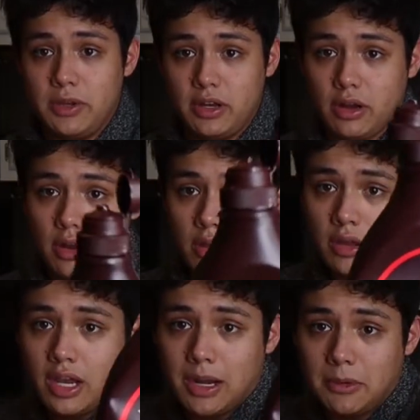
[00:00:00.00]
here,
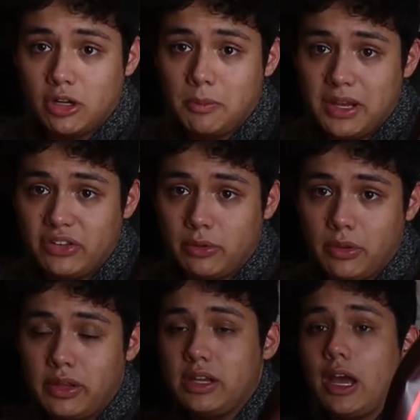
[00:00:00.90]
and I'm gonna go basic
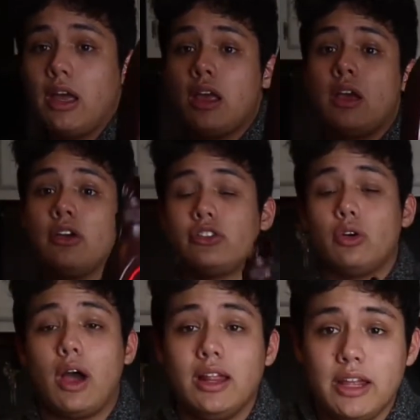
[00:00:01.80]
with it.
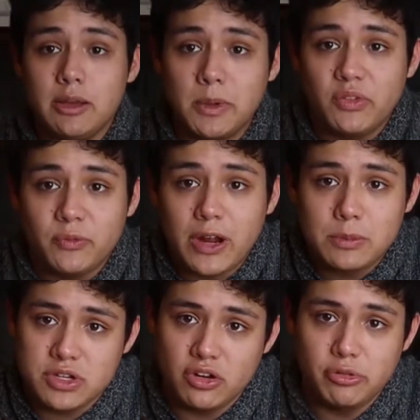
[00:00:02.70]
So I like my
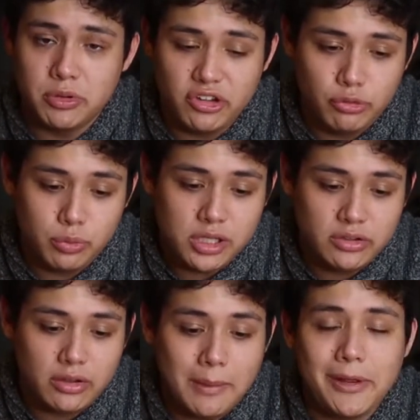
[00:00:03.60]
Frappuccinos pretty
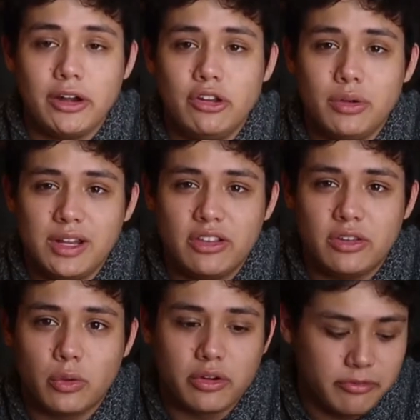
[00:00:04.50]
sweet. I'm not gonna do any
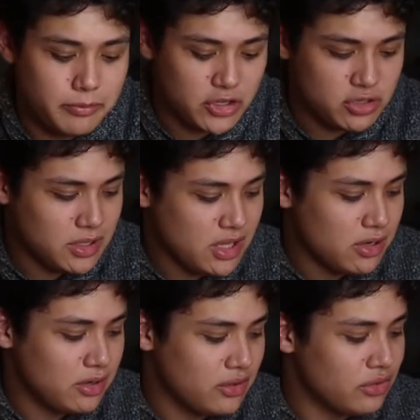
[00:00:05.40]
sort of measuring
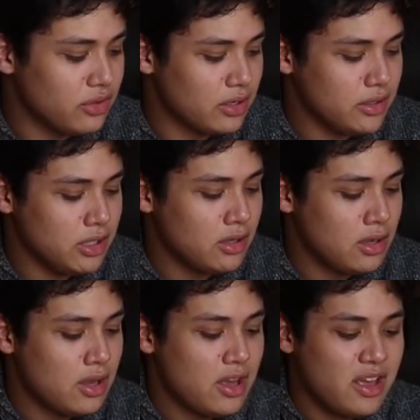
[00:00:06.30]
here necessarily.
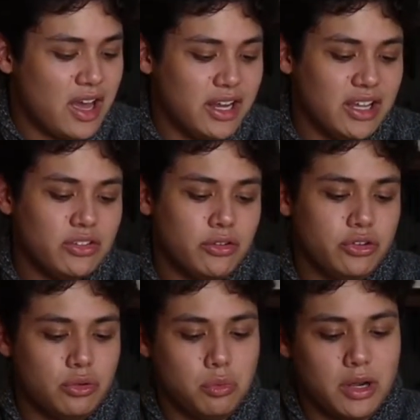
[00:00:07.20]
I guess I'll
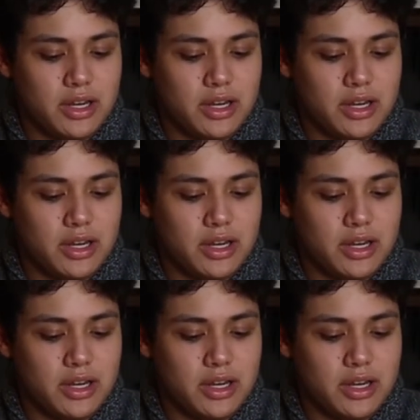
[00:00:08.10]
do